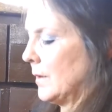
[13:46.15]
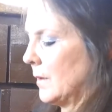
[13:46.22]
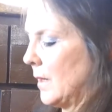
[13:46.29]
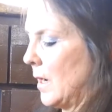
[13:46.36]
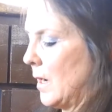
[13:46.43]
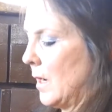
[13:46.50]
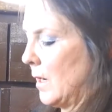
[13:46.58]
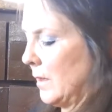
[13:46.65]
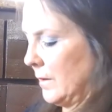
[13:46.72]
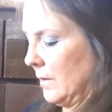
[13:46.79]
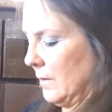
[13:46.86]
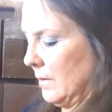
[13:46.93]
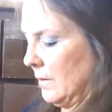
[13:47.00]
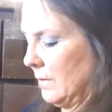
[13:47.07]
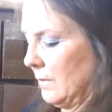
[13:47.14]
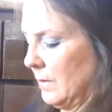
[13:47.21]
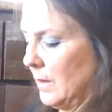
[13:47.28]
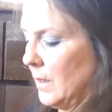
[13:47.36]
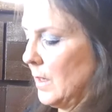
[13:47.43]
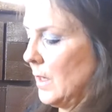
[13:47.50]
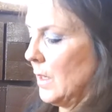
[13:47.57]
It's not
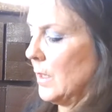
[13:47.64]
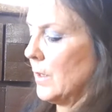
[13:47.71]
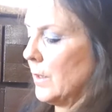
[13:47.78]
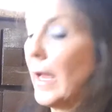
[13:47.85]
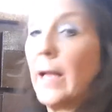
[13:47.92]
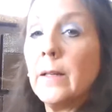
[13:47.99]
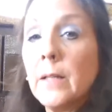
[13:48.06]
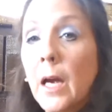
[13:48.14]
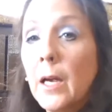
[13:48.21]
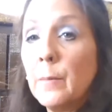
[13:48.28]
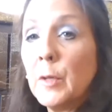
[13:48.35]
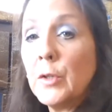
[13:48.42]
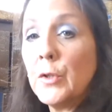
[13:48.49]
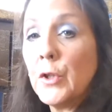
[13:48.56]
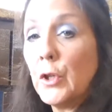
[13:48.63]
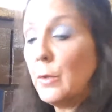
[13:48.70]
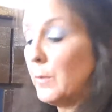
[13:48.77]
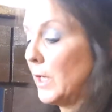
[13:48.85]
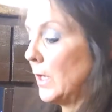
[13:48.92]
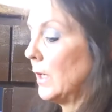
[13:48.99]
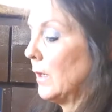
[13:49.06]
that time
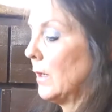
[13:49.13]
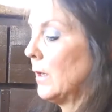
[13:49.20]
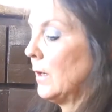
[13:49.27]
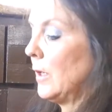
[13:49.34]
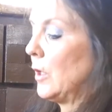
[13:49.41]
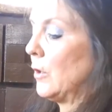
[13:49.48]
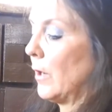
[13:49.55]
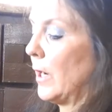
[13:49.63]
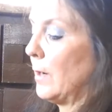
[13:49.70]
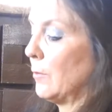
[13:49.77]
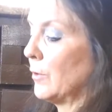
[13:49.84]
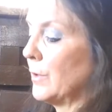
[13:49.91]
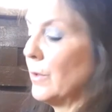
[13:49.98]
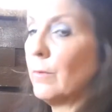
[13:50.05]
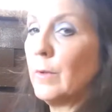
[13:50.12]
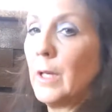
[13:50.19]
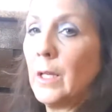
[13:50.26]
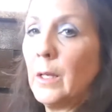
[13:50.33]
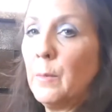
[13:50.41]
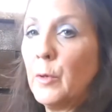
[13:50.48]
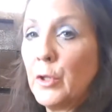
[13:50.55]
consuming. You're able to
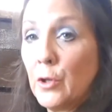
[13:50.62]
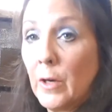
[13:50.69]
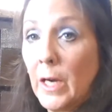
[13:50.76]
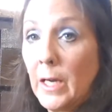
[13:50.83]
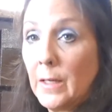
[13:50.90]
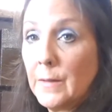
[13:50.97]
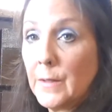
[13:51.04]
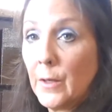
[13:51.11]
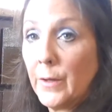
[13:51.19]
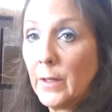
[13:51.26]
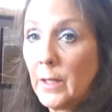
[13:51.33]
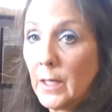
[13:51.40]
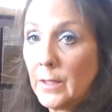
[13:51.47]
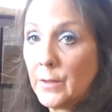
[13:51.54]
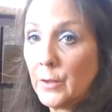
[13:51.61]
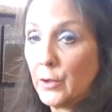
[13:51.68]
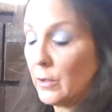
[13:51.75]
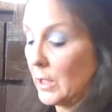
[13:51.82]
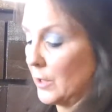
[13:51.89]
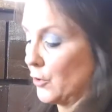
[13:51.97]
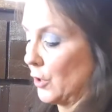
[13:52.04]
really put your hands on the things in
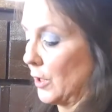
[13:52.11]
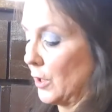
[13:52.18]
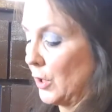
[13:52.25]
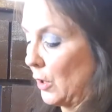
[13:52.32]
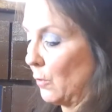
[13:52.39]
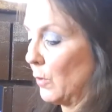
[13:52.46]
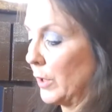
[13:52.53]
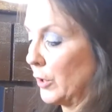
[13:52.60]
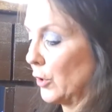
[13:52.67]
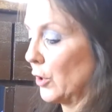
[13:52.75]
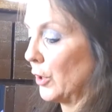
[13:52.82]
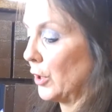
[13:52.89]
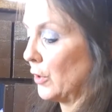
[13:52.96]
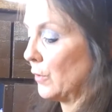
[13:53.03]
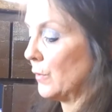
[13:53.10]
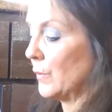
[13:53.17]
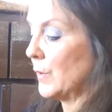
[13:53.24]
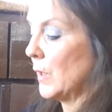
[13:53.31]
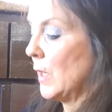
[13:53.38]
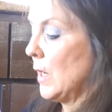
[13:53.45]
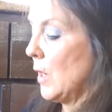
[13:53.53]
your kitchen and know what you're going to
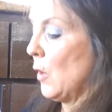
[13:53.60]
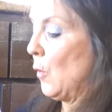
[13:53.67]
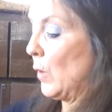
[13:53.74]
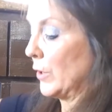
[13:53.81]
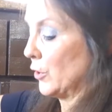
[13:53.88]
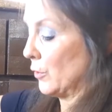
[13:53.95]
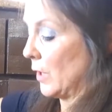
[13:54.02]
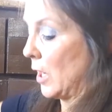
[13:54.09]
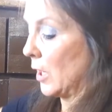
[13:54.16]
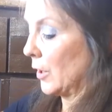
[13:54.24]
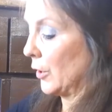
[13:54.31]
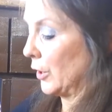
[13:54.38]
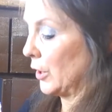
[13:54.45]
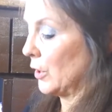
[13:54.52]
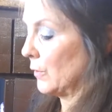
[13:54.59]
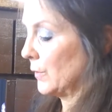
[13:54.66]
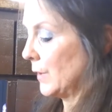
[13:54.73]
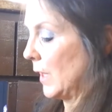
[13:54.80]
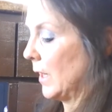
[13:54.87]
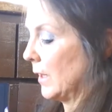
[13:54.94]
use, what you're not going to use.